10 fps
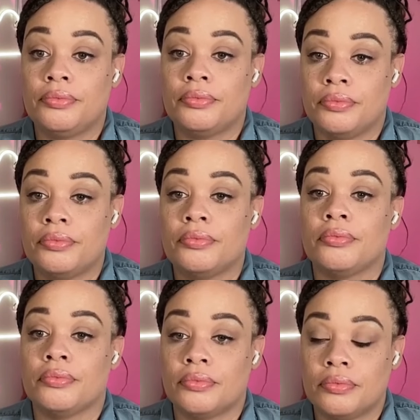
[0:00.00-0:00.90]

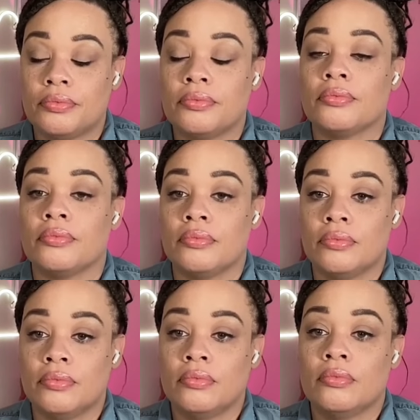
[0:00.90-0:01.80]

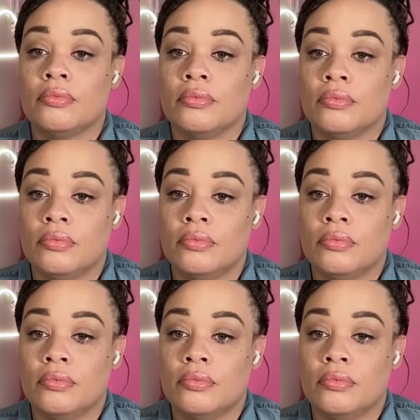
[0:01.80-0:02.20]
[no speech]